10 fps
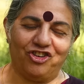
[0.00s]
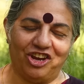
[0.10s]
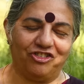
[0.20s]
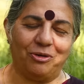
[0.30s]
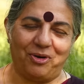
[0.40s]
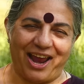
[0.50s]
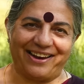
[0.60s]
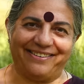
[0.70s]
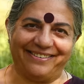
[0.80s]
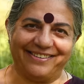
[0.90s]
the
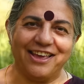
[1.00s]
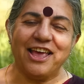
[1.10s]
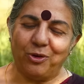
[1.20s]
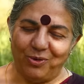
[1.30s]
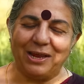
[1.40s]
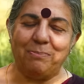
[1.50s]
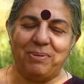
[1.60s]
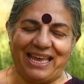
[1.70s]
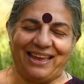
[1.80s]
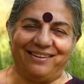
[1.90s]
practice, and we can
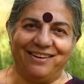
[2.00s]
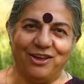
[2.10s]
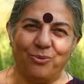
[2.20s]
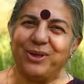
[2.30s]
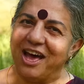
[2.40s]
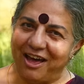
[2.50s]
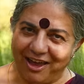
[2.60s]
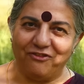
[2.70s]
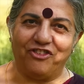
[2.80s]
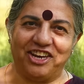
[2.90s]
begin with our
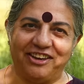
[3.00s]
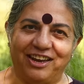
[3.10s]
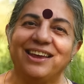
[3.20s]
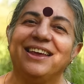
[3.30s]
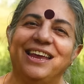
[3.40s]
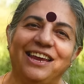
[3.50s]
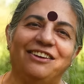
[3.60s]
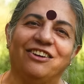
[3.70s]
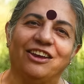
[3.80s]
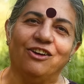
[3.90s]
everyday eating
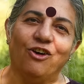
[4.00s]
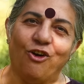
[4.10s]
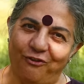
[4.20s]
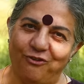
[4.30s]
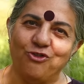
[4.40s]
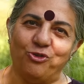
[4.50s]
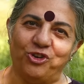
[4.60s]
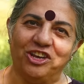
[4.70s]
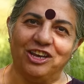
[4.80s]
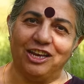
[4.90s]
of food
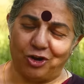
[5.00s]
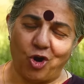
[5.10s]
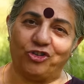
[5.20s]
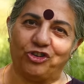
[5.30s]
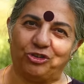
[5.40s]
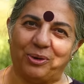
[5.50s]
in a conscious way.